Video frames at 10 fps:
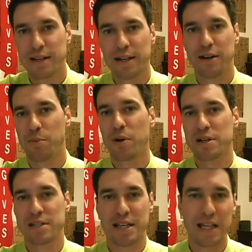in and
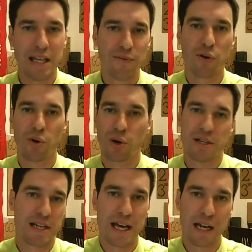amongst the evil or
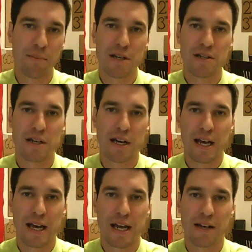his enemies,
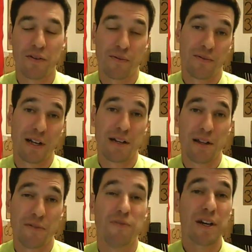and frankly,
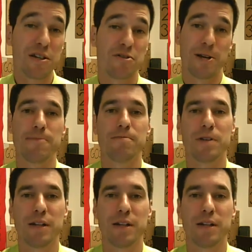the victory.